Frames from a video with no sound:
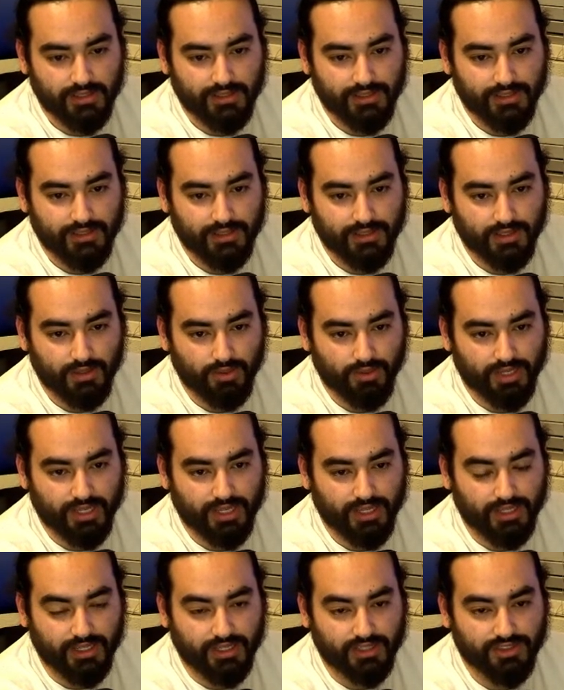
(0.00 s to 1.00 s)

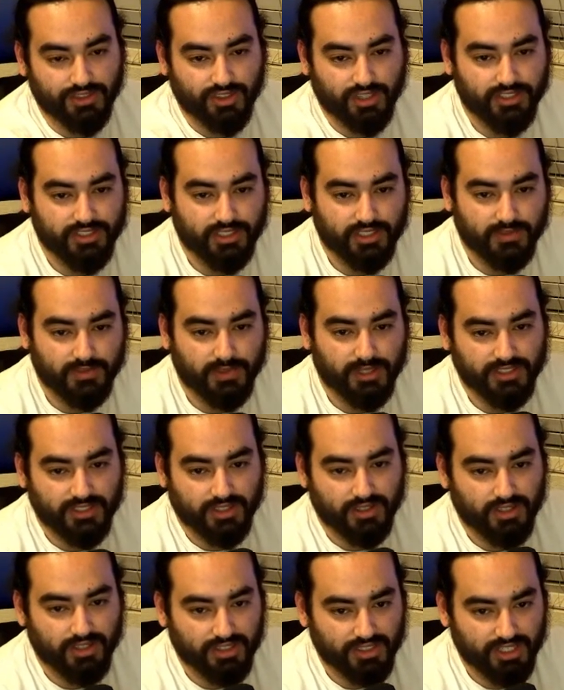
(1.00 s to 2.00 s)
Okay, Jurassic Express and
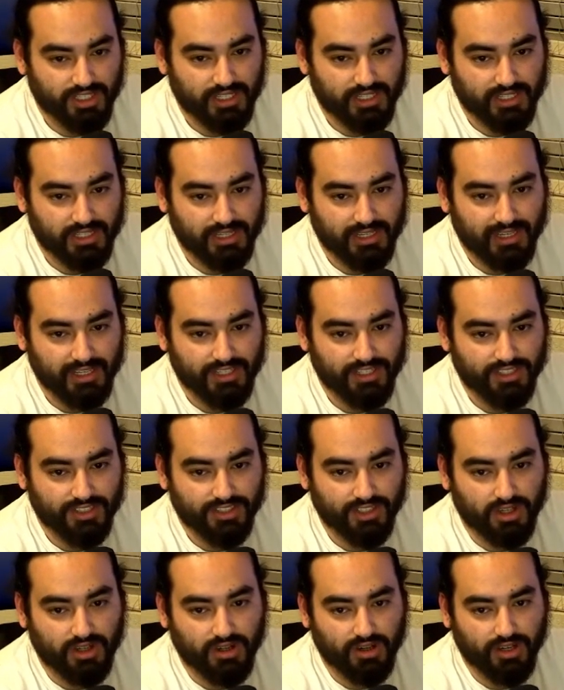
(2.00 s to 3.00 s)
Christian Cage
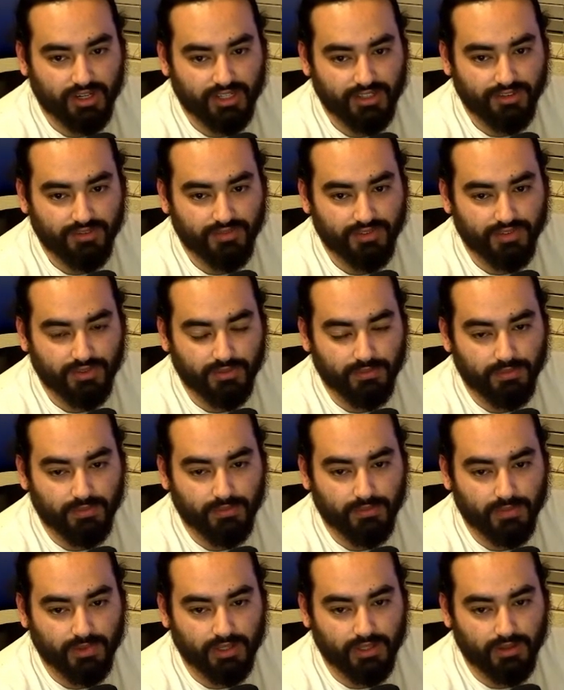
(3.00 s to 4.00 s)
are interviewed
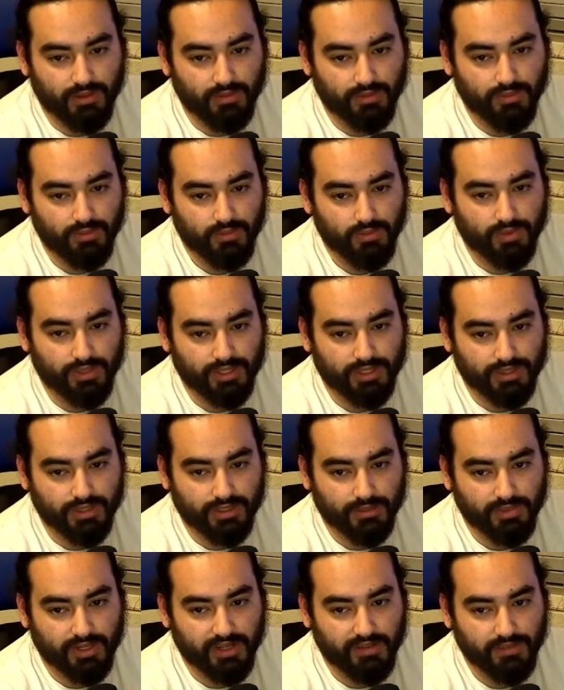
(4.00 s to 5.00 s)
with
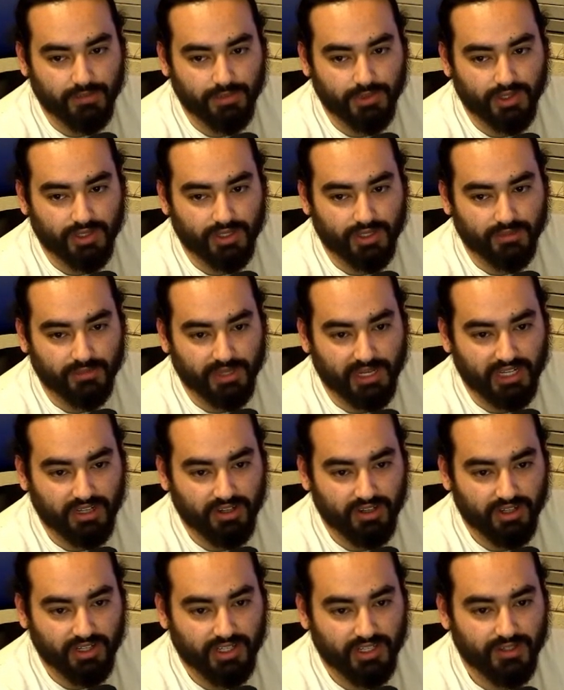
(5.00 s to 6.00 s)
Private Party and Matt
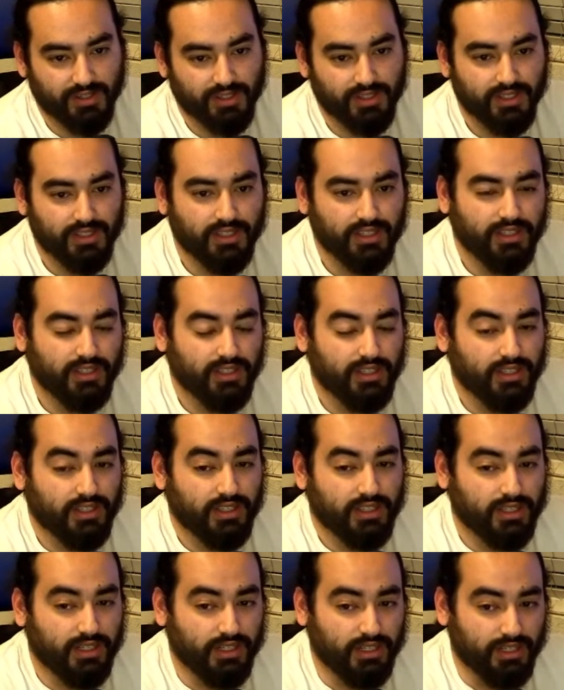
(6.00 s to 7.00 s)
Hardy.
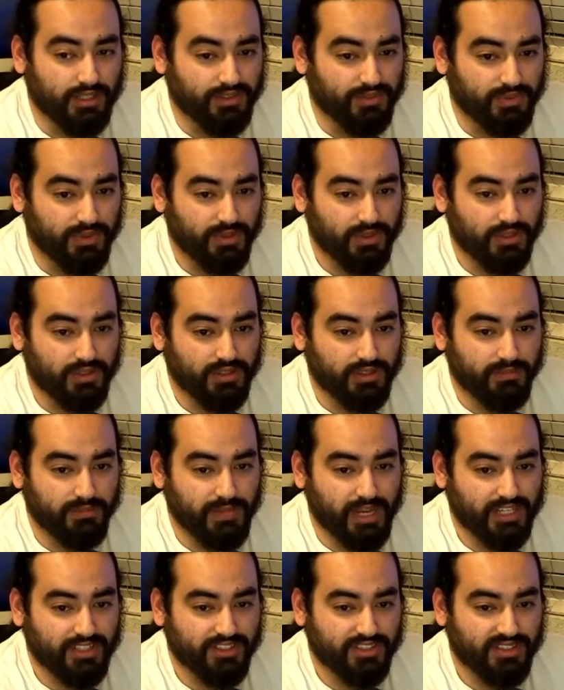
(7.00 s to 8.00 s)
The
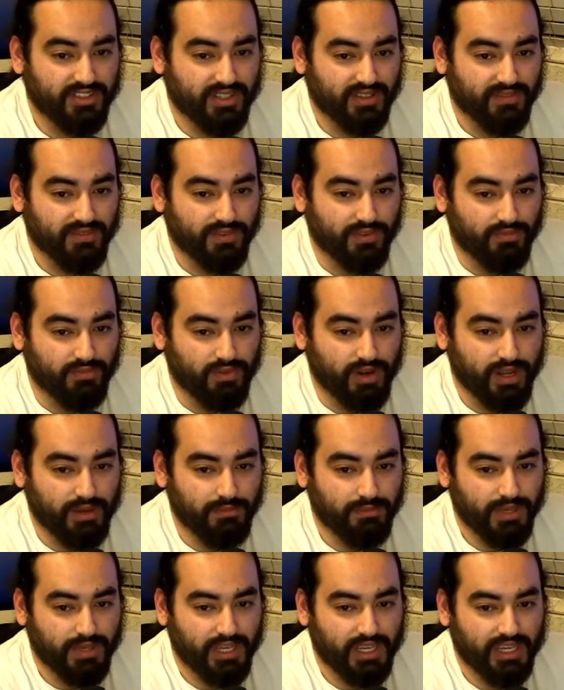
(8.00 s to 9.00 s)
match is set for
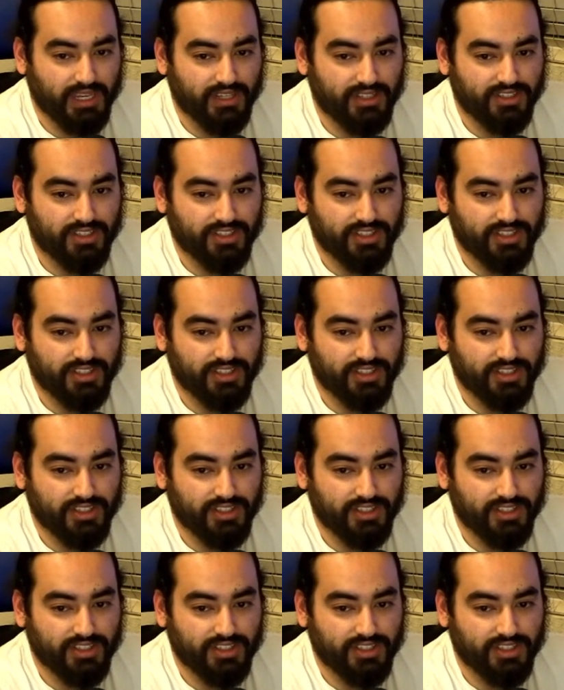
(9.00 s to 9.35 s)
Rampage.